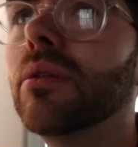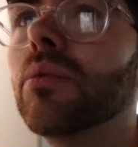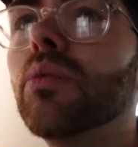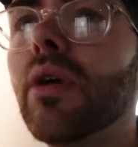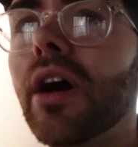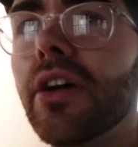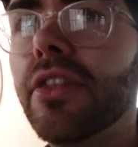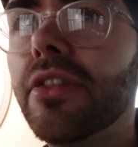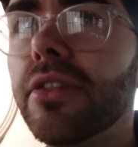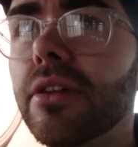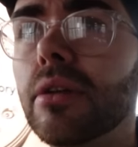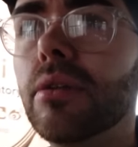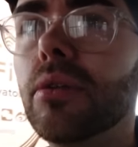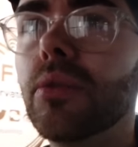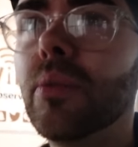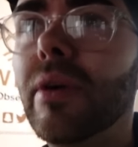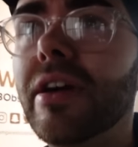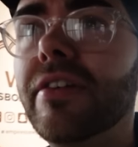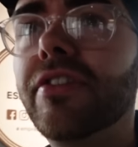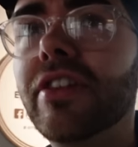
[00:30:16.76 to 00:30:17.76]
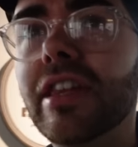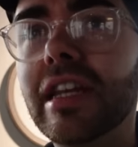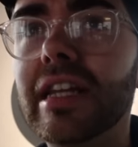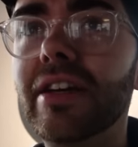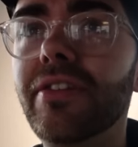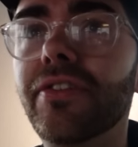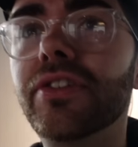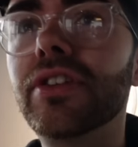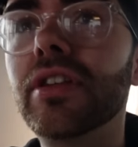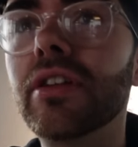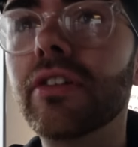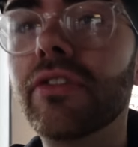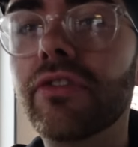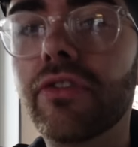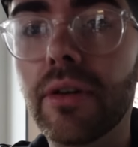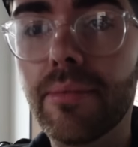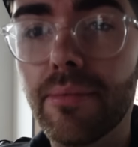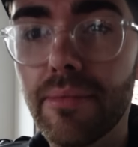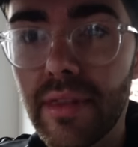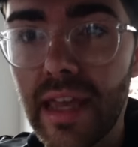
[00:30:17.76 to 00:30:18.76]
rather than wait for the lift
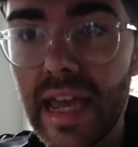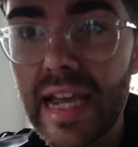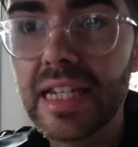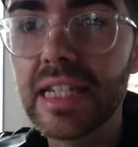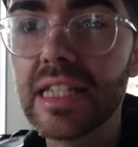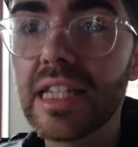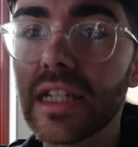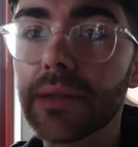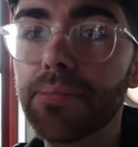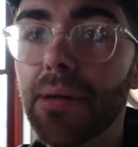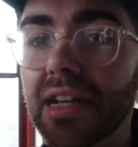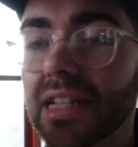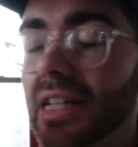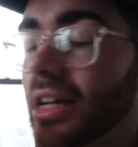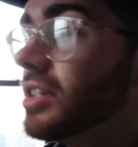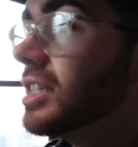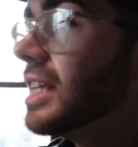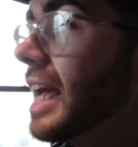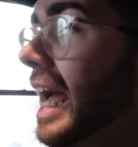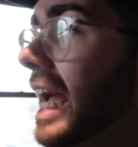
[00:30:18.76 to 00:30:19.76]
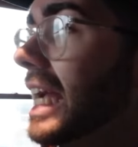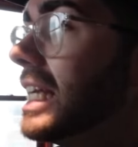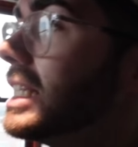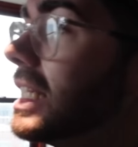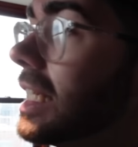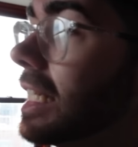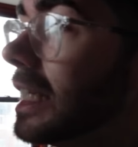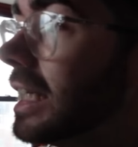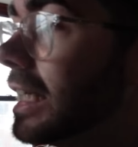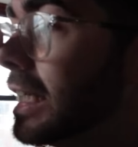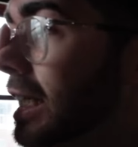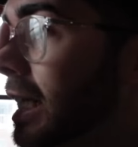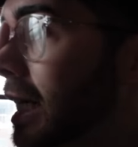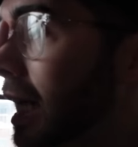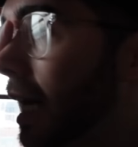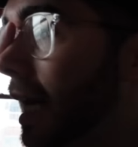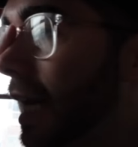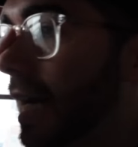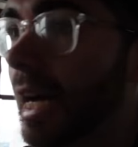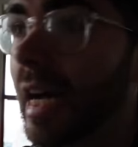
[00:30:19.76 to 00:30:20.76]
from 86 back down to 80, uh,
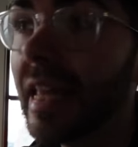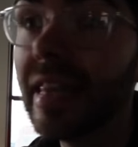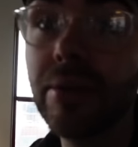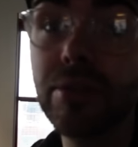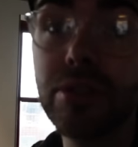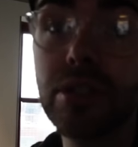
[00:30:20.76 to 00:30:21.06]
and that